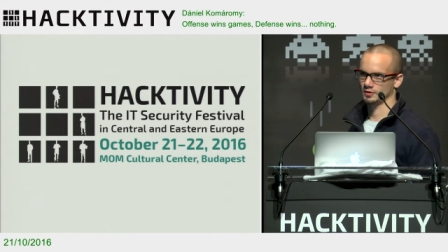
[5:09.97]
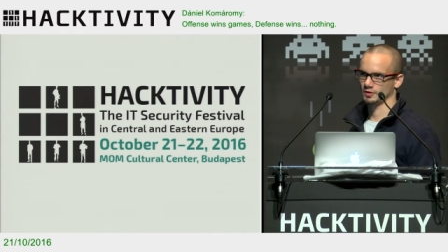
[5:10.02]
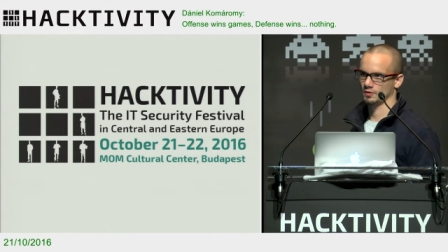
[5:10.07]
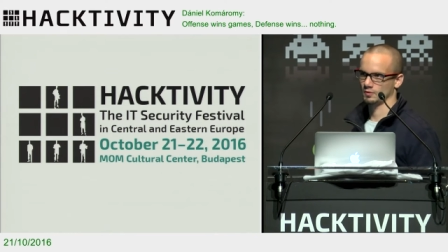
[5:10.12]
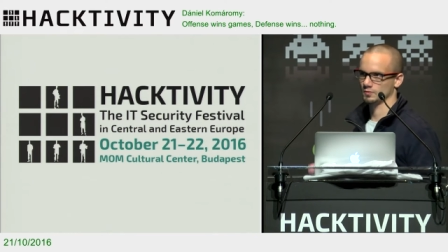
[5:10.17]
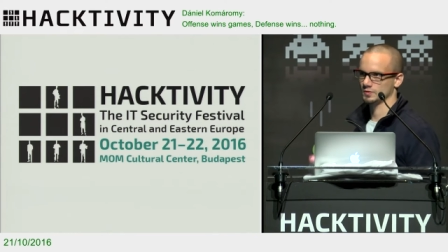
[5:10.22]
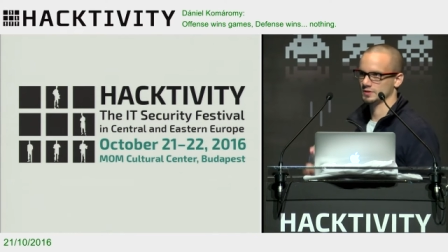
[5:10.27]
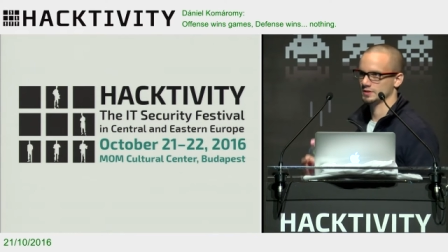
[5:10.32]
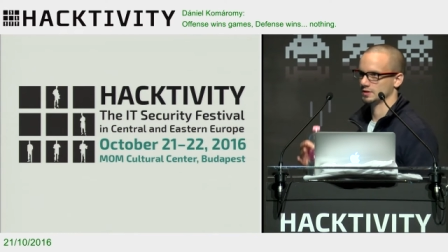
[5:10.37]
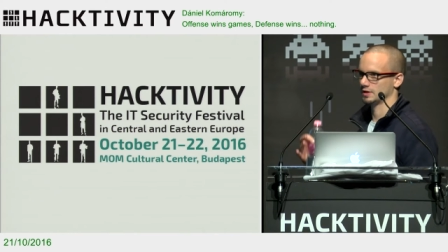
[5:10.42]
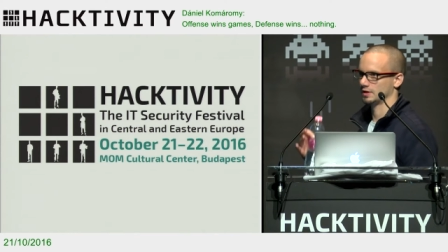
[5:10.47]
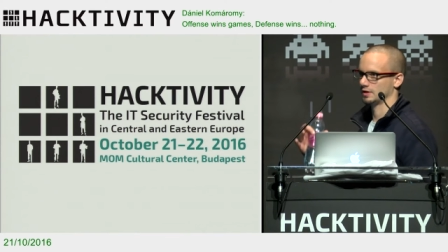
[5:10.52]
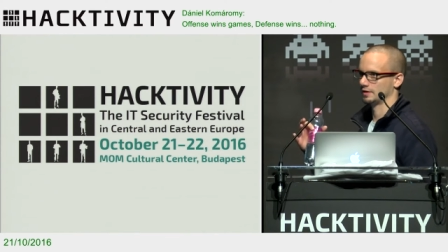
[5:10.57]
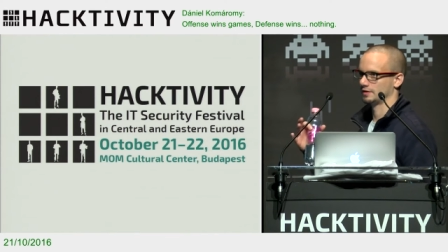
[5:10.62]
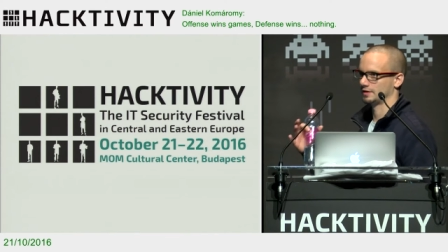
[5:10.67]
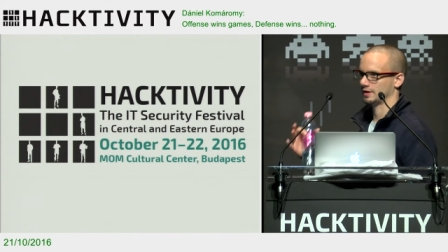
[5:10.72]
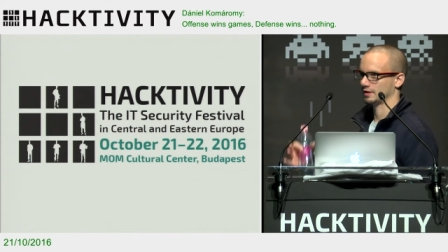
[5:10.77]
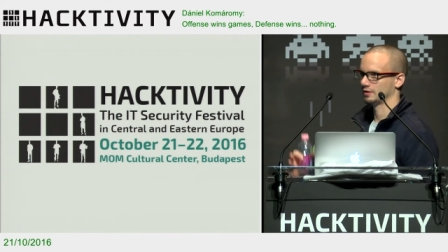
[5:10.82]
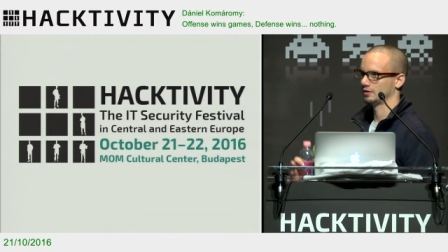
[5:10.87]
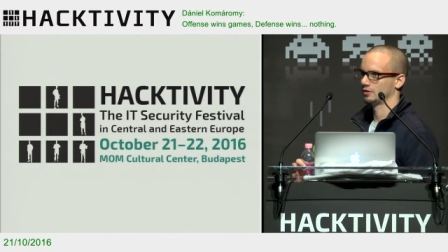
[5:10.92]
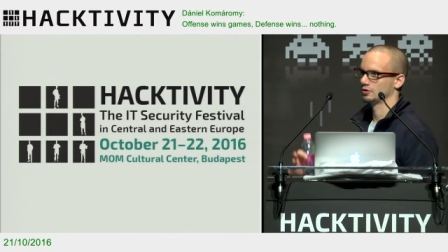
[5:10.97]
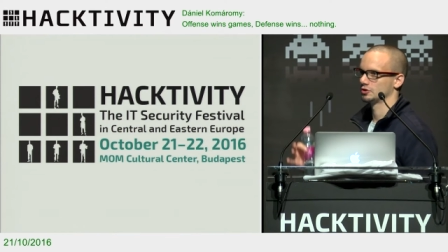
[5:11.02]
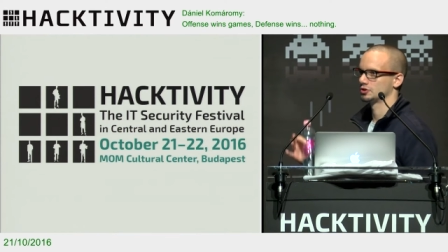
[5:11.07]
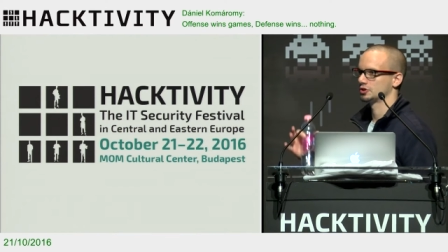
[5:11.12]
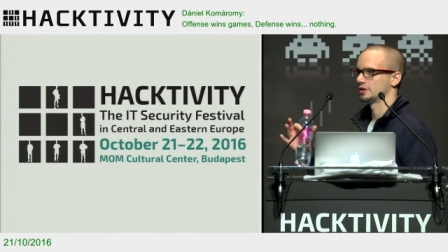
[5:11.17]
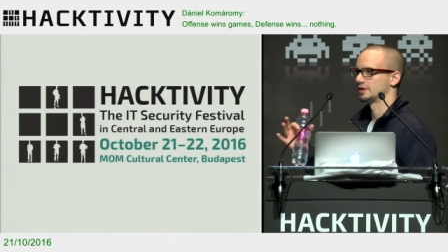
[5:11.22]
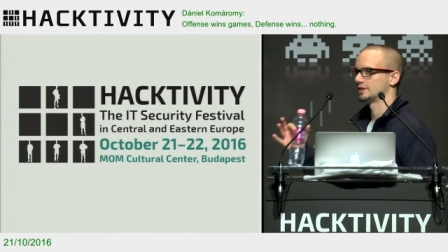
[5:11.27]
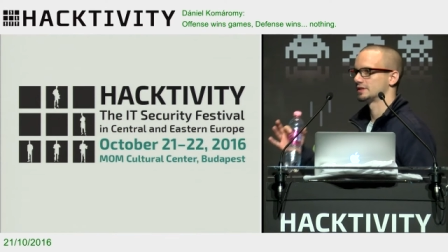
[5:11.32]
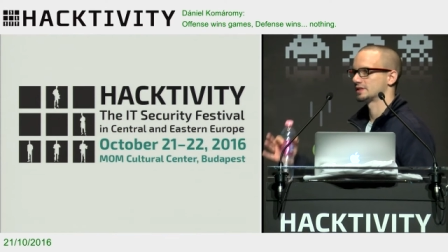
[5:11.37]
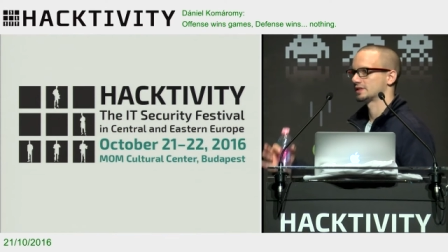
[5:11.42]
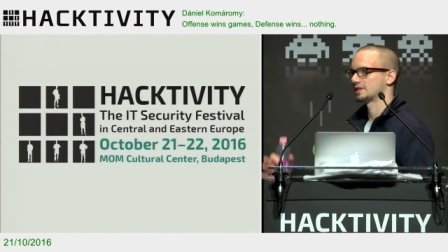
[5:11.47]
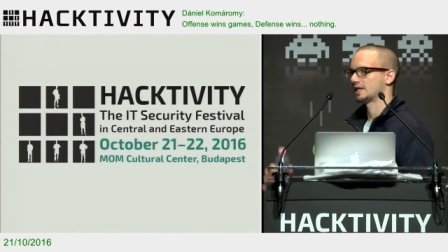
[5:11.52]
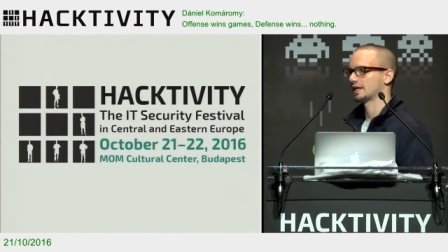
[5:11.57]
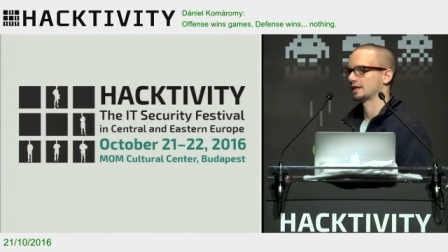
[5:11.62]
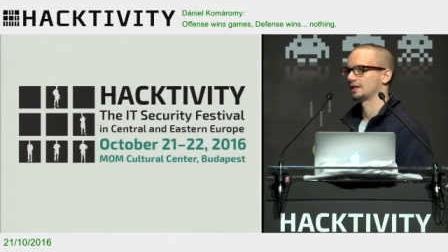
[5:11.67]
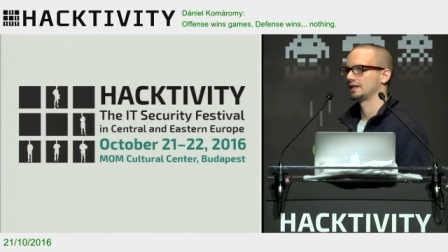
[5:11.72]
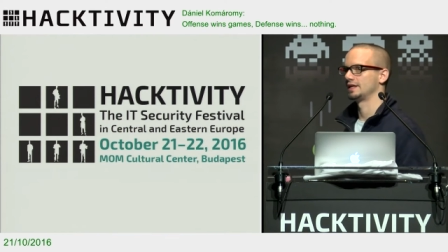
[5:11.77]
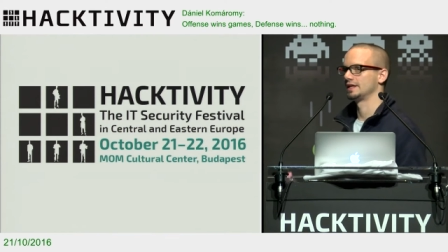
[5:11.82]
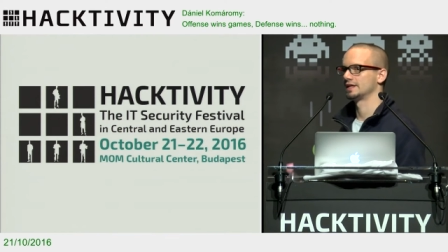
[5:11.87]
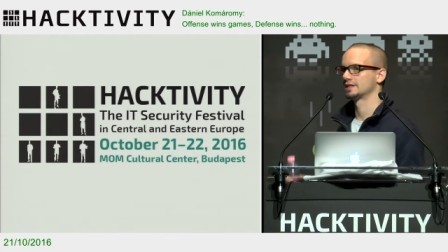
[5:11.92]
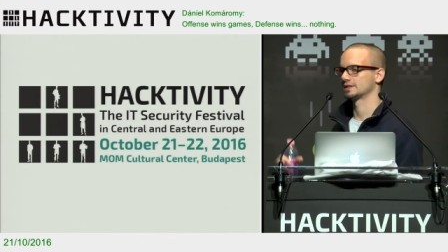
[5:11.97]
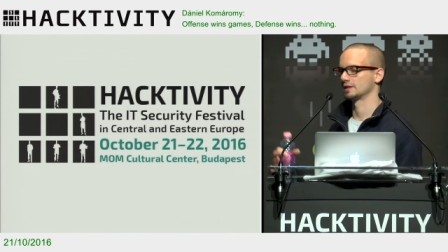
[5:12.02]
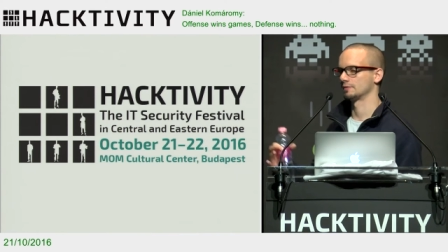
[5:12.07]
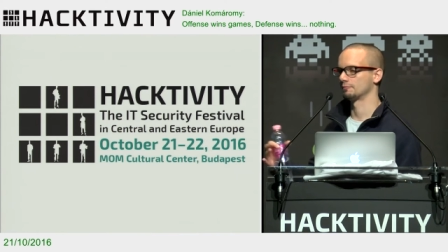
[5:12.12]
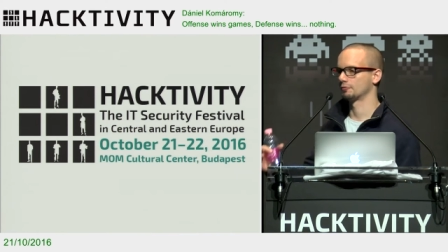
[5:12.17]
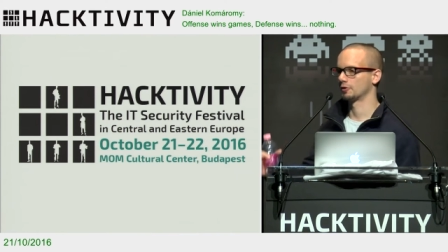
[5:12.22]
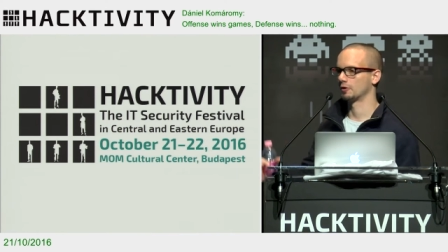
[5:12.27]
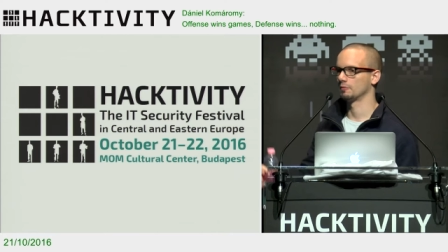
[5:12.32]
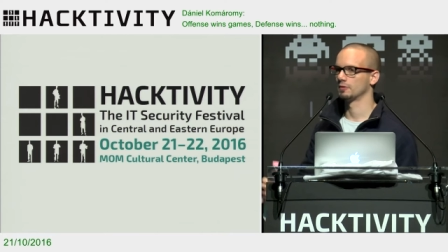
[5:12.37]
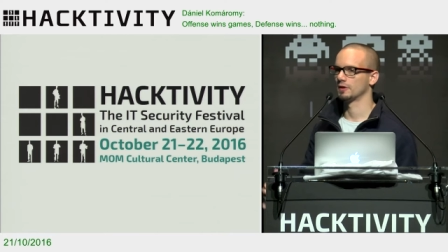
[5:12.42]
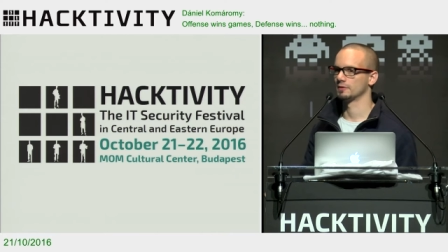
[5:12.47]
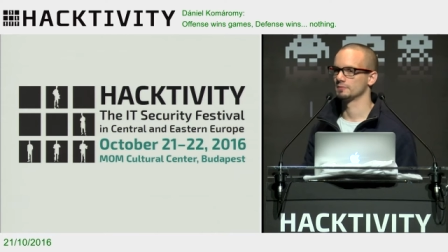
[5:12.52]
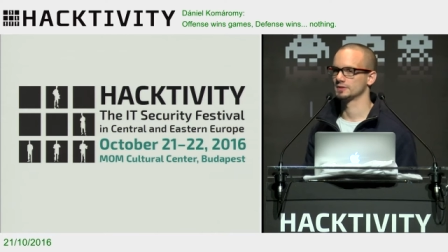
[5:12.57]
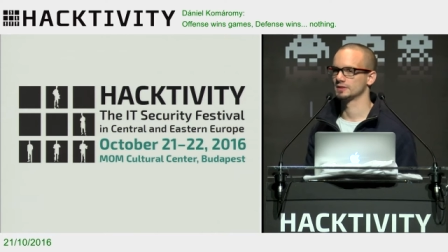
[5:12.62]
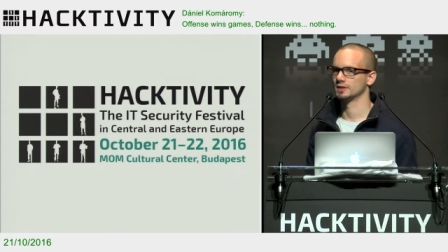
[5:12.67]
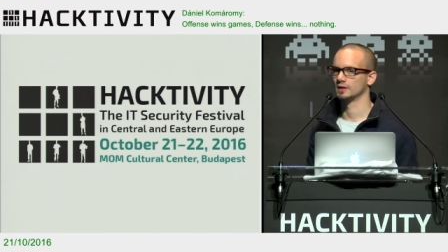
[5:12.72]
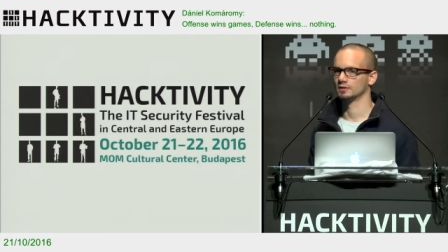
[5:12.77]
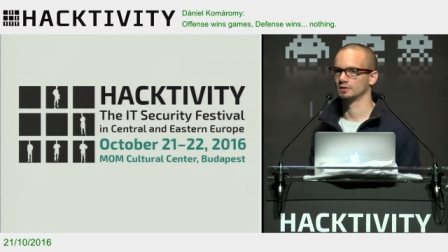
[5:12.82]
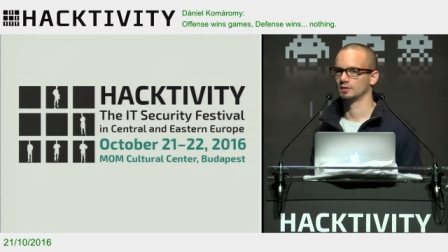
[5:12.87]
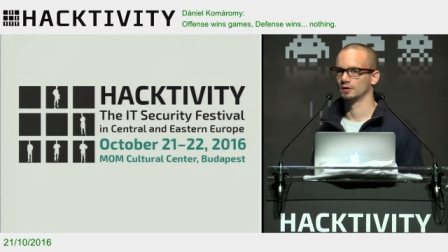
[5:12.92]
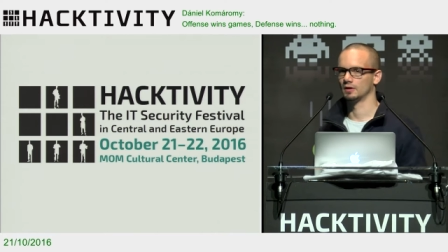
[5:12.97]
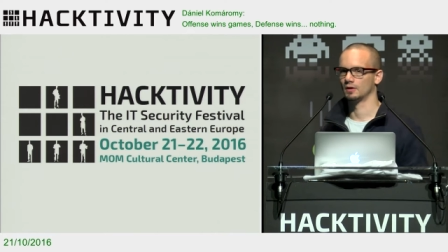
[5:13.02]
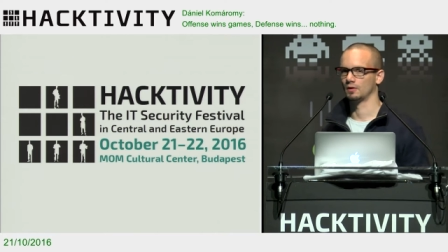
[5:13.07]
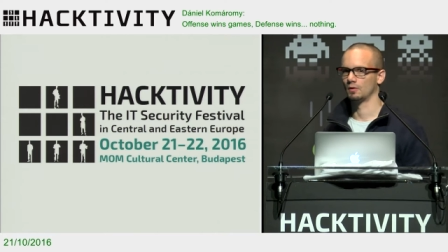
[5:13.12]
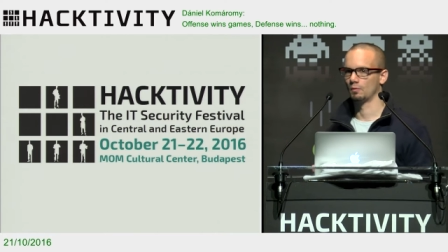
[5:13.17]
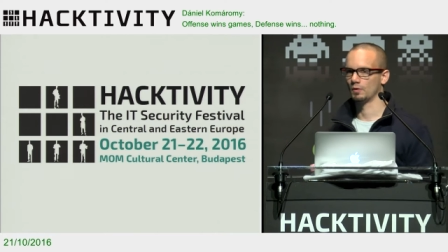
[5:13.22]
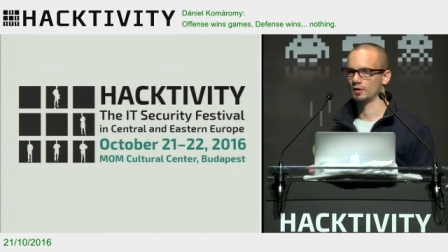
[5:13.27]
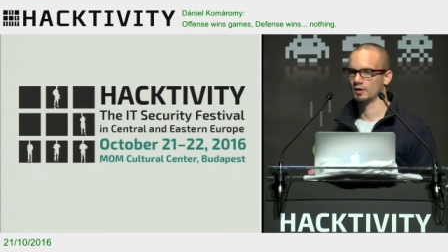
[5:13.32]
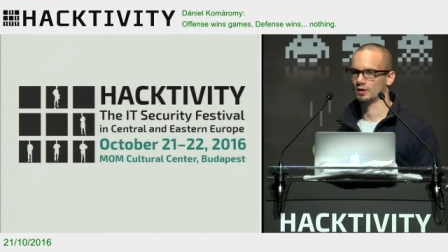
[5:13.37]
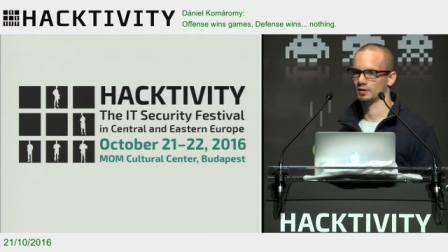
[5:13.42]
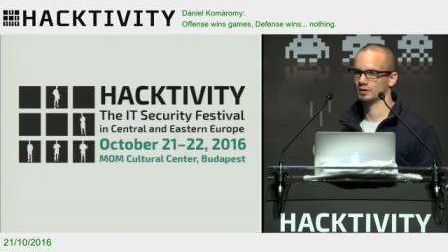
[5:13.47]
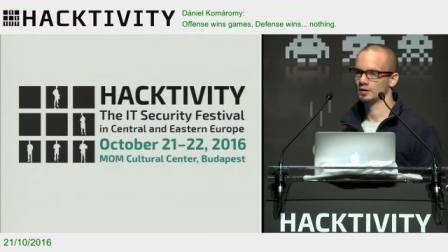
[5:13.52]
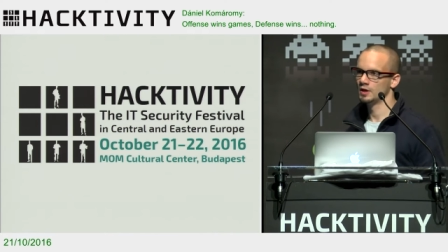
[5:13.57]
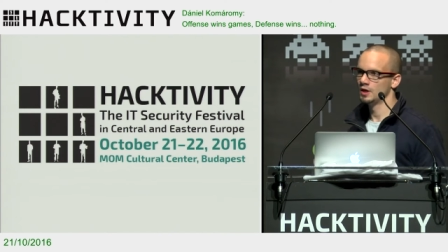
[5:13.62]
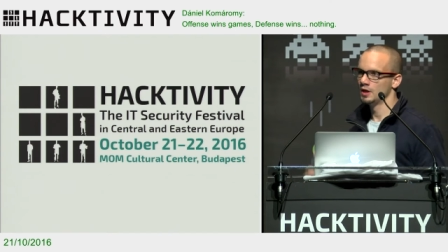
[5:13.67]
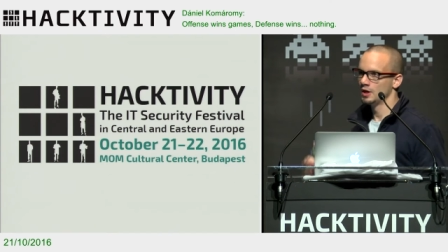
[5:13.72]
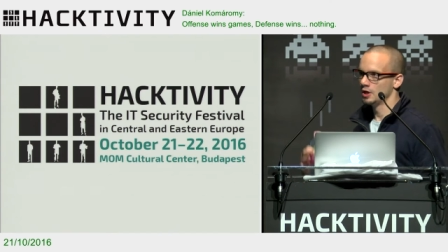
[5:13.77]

those technologies, techniques, and problems that will